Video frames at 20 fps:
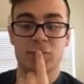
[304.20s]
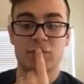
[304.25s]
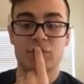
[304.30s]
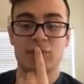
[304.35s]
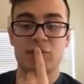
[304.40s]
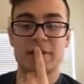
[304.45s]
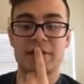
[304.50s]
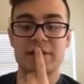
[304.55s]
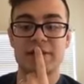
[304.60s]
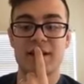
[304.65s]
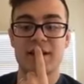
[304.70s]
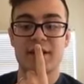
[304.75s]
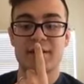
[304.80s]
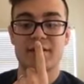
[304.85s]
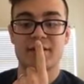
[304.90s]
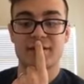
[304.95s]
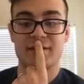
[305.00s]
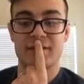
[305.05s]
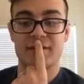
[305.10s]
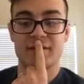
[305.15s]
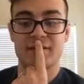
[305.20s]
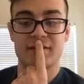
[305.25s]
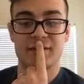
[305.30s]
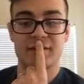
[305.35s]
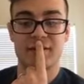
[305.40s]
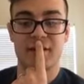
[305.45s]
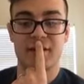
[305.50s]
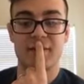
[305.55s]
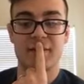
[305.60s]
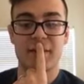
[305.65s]
did not
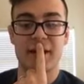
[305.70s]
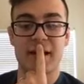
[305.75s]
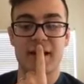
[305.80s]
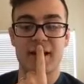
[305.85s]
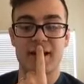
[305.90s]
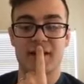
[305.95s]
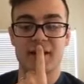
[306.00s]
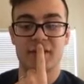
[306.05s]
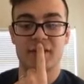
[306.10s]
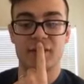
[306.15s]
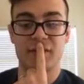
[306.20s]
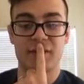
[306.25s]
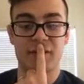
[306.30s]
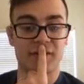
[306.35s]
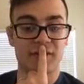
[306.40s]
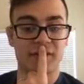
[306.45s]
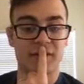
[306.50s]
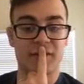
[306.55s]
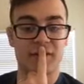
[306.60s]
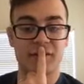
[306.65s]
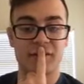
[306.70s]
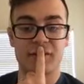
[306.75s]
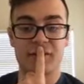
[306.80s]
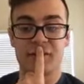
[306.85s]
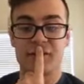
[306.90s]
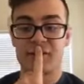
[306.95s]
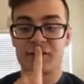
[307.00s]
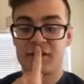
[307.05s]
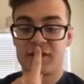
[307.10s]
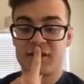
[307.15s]
come back with
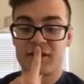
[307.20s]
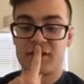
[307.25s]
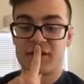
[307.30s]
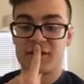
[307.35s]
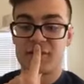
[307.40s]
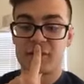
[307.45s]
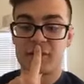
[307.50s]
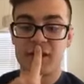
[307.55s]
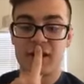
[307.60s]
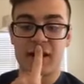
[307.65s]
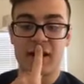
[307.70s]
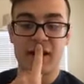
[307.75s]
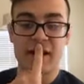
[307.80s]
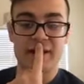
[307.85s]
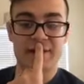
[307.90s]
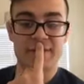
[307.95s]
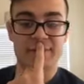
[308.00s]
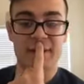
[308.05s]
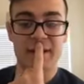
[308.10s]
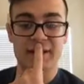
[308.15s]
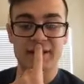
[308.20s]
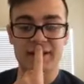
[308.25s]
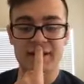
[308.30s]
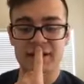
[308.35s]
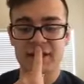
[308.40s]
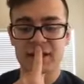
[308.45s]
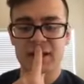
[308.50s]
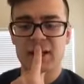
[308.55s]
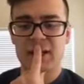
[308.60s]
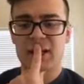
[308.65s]
what I expected.
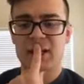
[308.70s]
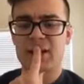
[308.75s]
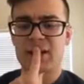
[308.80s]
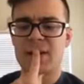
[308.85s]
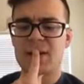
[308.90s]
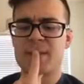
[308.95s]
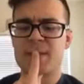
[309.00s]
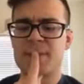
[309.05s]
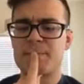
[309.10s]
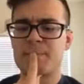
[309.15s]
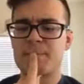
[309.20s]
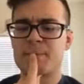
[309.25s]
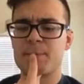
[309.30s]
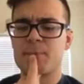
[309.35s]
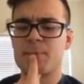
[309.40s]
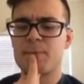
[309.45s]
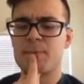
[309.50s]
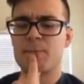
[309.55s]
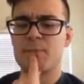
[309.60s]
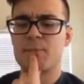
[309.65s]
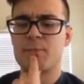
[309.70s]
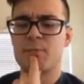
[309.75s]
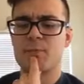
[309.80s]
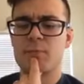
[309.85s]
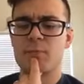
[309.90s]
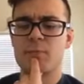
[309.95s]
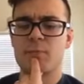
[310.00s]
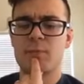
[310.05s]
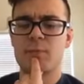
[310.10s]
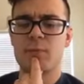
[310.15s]
I'm
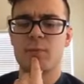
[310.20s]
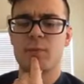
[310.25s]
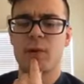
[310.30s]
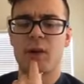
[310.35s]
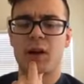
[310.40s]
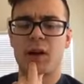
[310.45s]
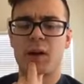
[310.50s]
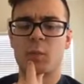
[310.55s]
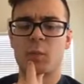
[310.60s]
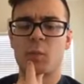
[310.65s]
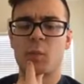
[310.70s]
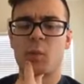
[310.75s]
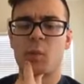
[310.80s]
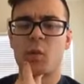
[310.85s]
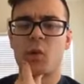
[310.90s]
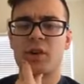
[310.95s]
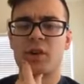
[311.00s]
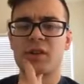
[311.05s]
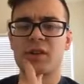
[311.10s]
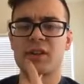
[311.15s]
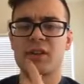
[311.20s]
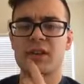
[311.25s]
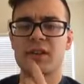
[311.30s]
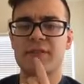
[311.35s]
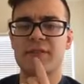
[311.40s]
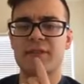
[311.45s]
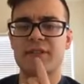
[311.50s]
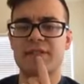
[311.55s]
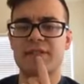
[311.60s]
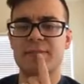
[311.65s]
wondering
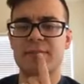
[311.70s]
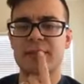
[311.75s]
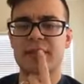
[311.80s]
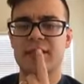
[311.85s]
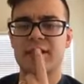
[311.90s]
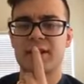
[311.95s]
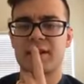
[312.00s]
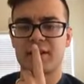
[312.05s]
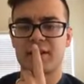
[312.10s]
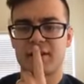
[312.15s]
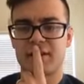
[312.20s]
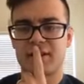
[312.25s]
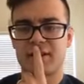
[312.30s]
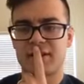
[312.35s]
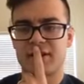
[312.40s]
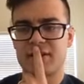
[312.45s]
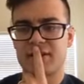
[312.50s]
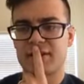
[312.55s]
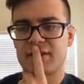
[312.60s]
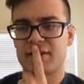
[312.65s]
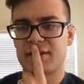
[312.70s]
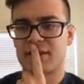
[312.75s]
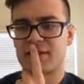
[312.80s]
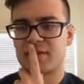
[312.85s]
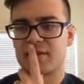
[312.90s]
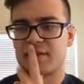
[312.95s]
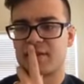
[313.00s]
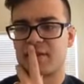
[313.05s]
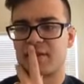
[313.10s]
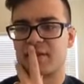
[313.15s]
if it's because,
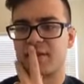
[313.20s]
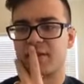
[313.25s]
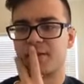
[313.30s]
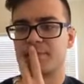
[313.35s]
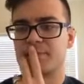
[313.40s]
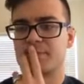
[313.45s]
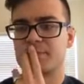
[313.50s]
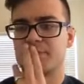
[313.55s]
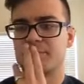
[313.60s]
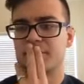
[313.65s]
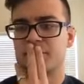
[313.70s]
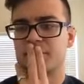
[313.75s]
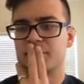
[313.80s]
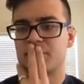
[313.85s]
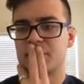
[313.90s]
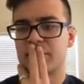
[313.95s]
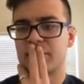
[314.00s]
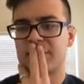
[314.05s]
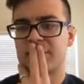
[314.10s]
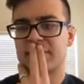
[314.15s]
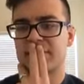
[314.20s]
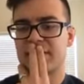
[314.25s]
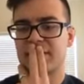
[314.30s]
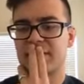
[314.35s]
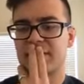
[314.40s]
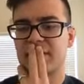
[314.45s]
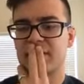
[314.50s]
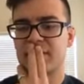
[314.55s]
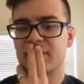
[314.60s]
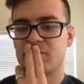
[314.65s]
let's
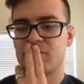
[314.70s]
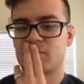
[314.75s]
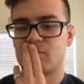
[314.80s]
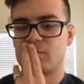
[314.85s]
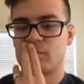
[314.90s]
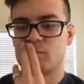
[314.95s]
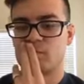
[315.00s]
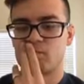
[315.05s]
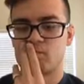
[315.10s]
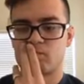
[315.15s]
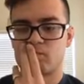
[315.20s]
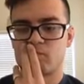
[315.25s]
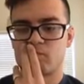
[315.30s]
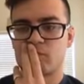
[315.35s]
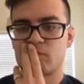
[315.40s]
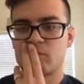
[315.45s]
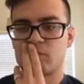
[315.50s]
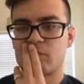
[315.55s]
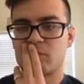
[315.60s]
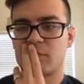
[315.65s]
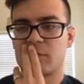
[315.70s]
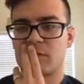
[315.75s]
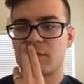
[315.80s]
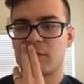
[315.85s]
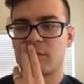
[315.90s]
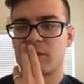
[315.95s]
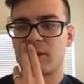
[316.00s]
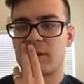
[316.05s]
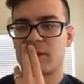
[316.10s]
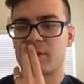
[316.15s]
see.
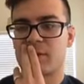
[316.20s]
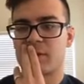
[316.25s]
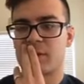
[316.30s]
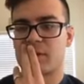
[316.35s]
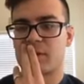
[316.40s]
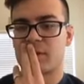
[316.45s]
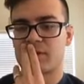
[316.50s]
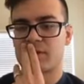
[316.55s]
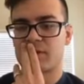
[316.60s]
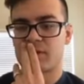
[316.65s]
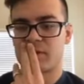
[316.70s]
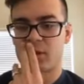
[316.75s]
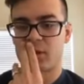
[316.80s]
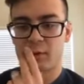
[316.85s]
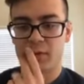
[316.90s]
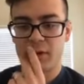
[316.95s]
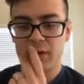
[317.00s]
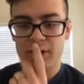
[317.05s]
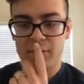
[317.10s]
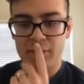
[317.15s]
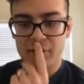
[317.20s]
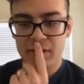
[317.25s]
Yeah, the request. Oh, wait.